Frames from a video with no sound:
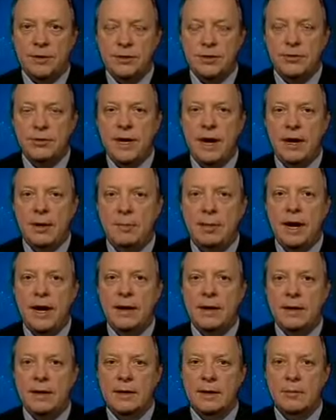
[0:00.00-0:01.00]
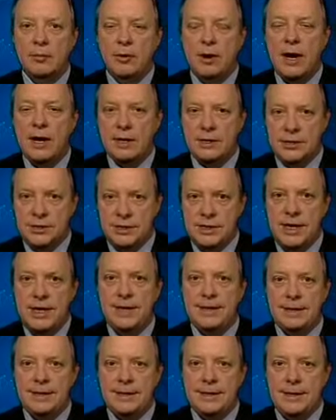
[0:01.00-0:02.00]
There's no doubt about it. And Barack has
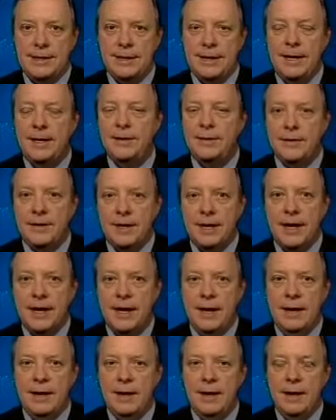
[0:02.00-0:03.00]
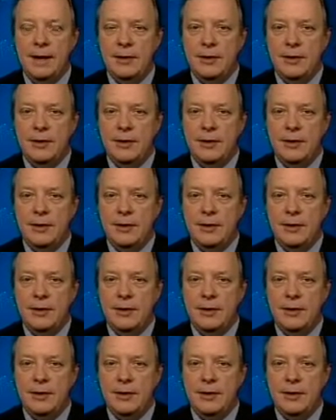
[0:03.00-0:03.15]
said at the end of the day,